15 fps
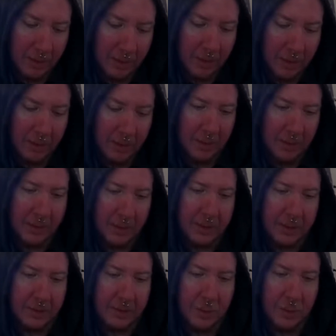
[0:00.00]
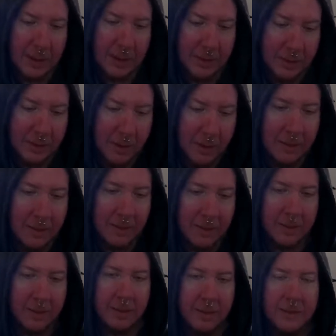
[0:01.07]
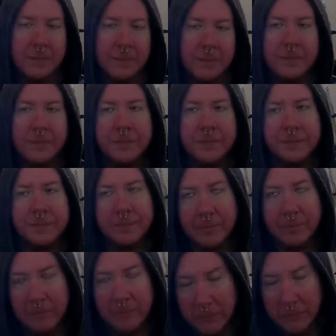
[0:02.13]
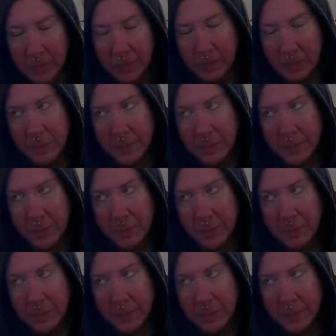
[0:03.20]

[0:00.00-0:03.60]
Because when we started this, I mean,